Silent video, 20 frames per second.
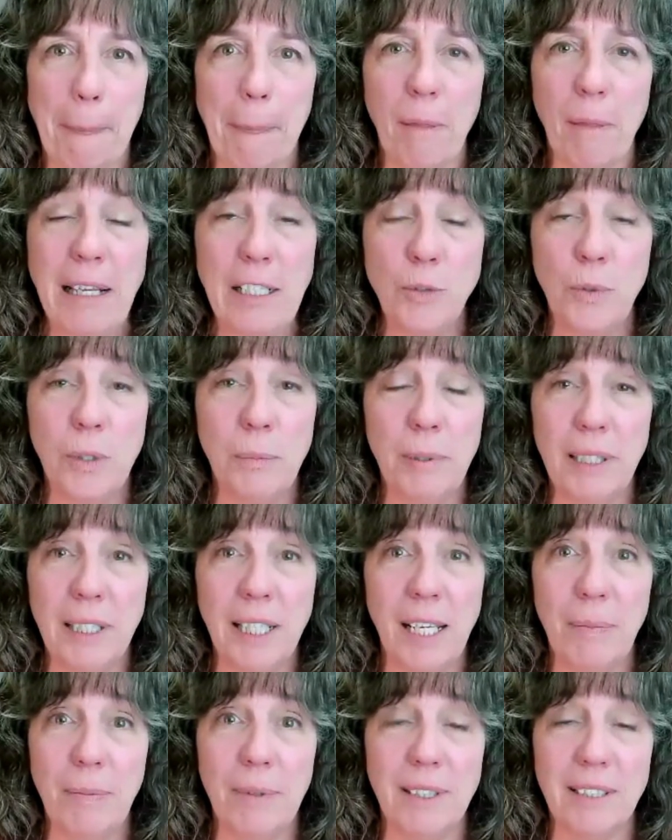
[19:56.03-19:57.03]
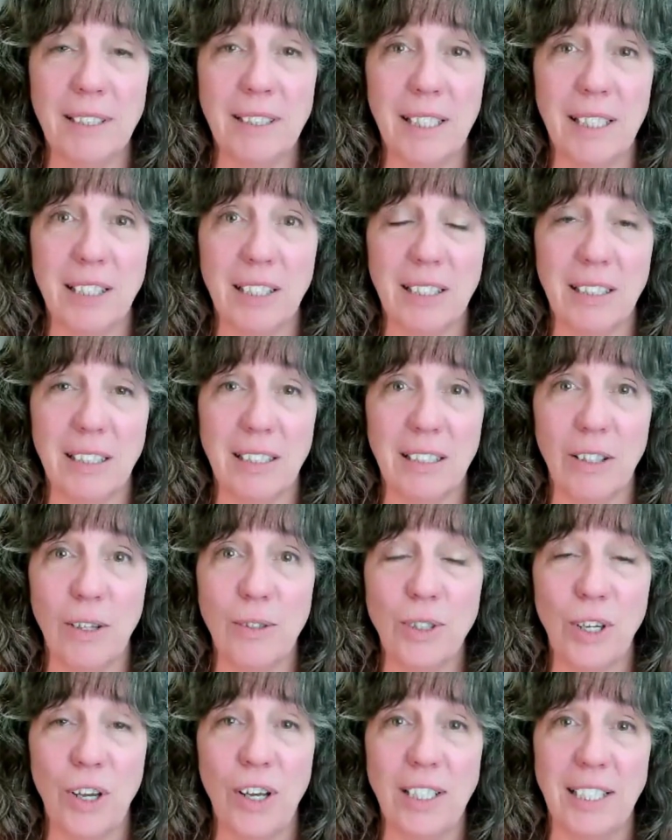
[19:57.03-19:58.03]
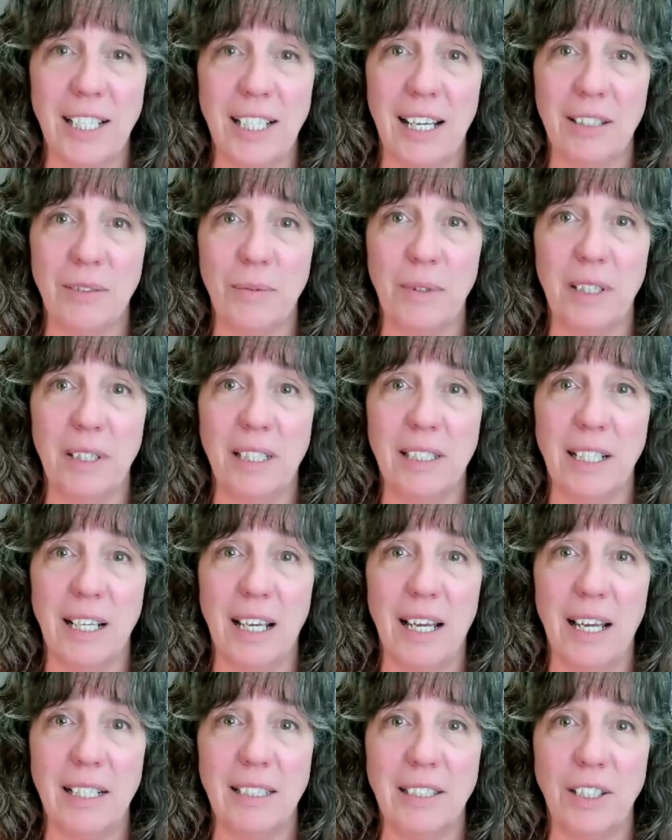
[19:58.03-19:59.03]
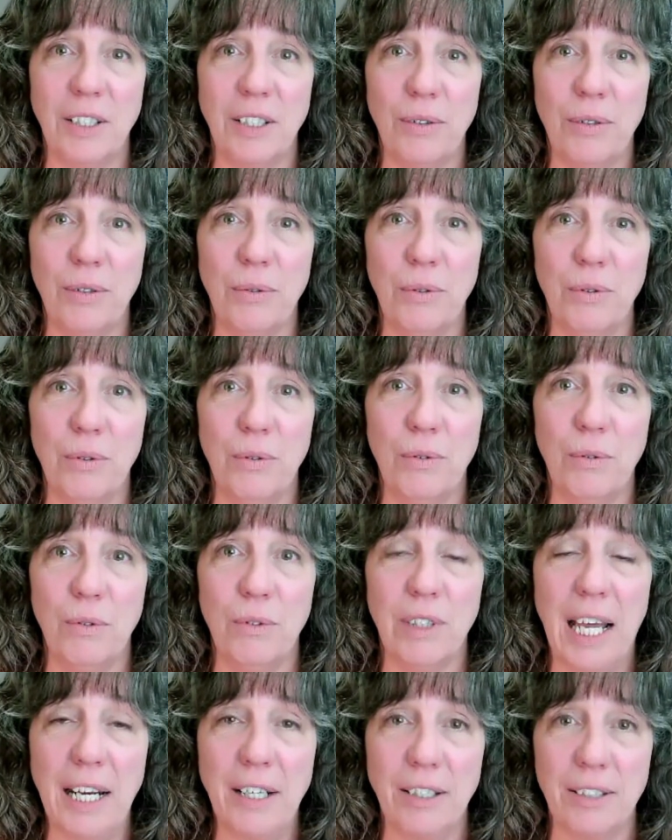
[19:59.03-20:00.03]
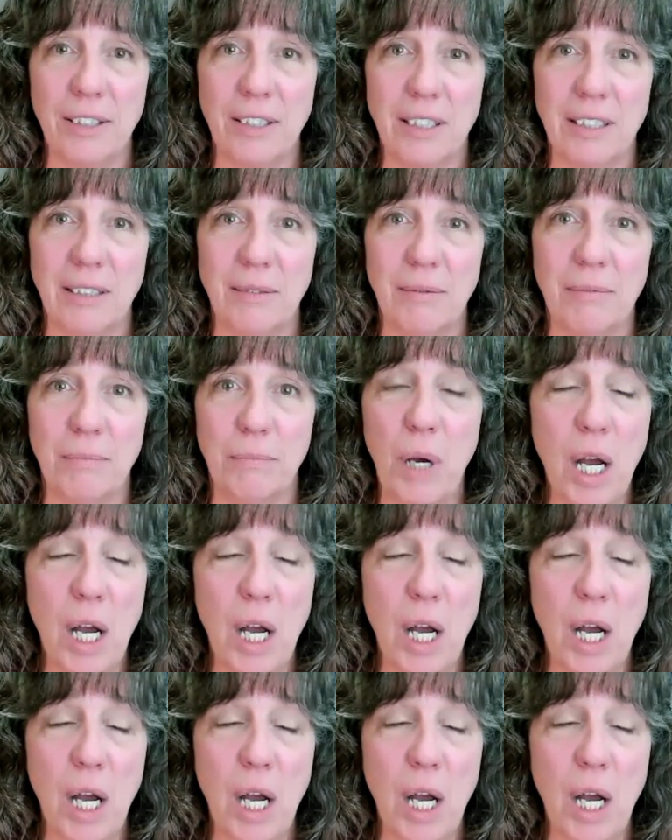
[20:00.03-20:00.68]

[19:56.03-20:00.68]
because we'd been keeping in such close contact with these guys, you know, through letters and